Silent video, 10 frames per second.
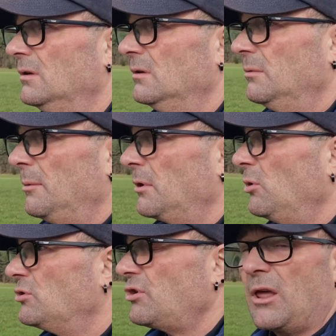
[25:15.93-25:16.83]
But we're going
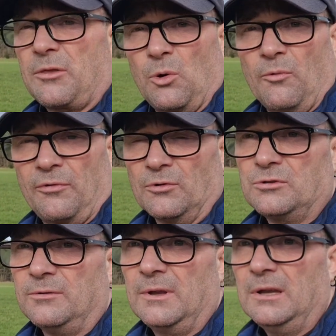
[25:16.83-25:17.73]
straight through front
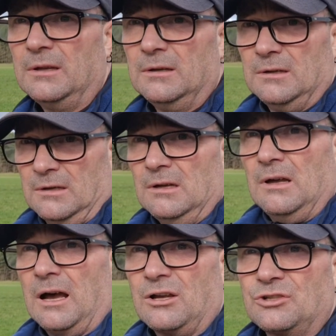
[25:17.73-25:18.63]
of it.
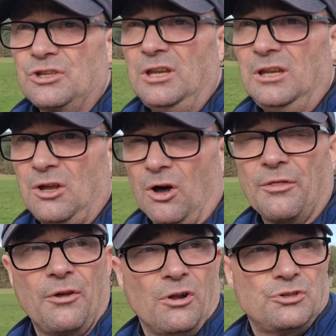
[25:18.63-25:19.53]
I can see
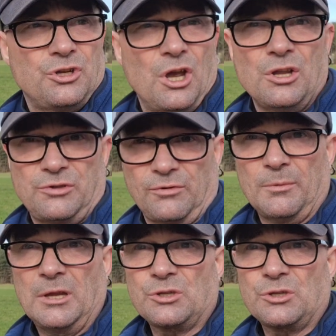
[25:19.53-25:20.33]
Cawthorne Church from here,